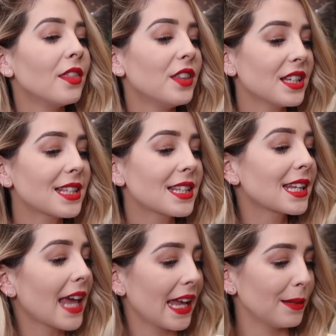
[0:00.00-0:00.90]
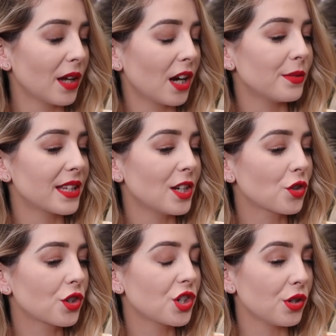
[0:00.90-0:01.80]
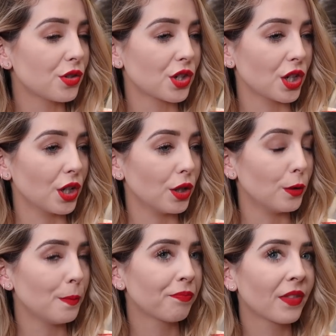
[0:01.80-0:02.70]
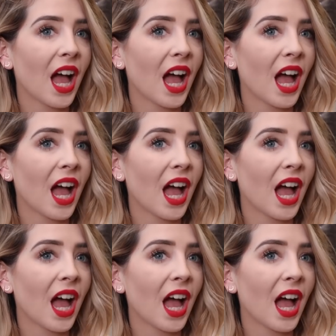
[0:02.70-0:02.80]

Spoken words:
This is a game that I was introduced to